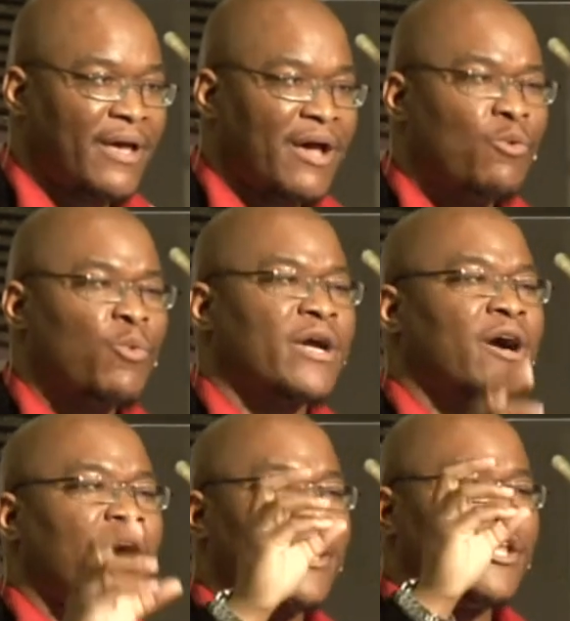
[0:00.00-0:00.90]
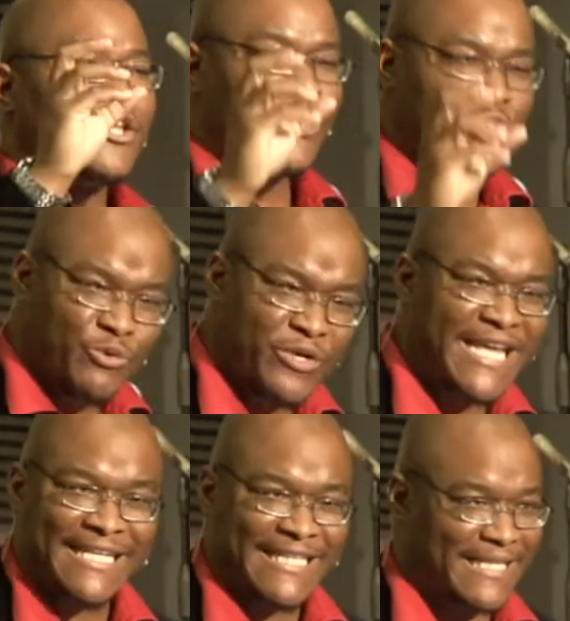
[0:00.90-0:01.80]
where God
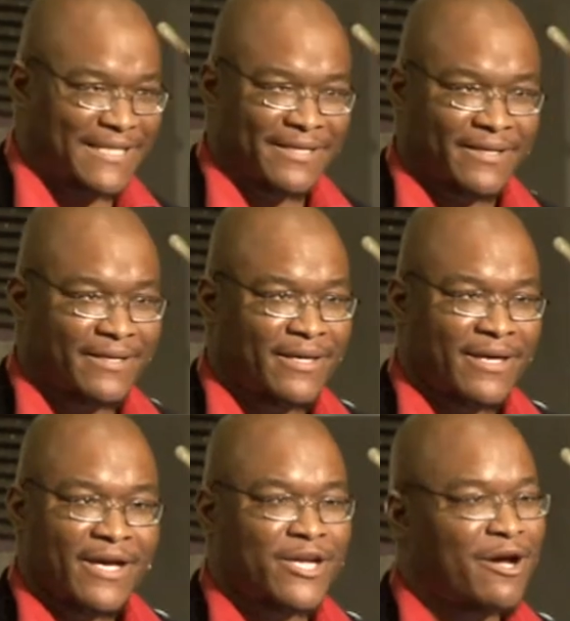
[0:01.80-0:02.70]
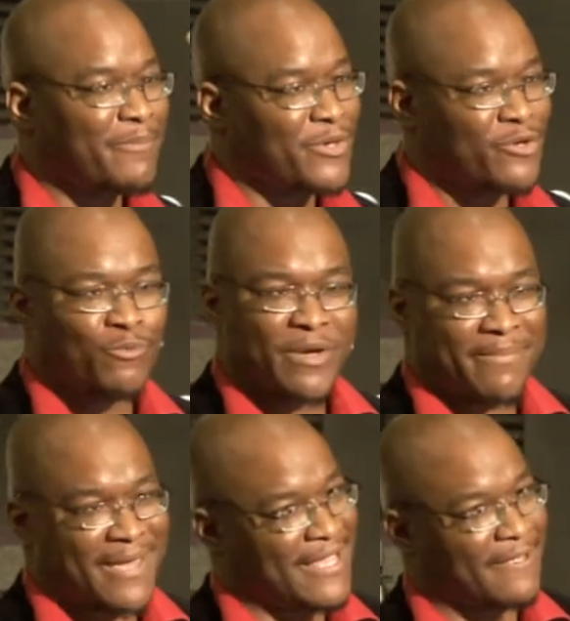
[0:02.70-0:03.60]
uniquely commune with
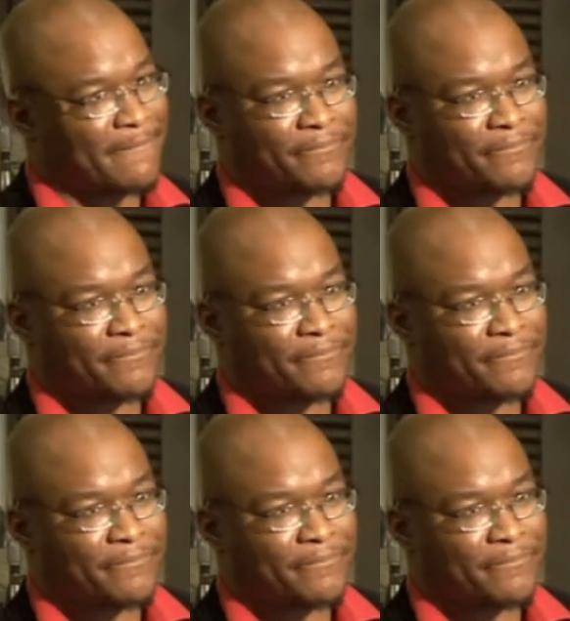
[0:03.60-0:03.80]
man.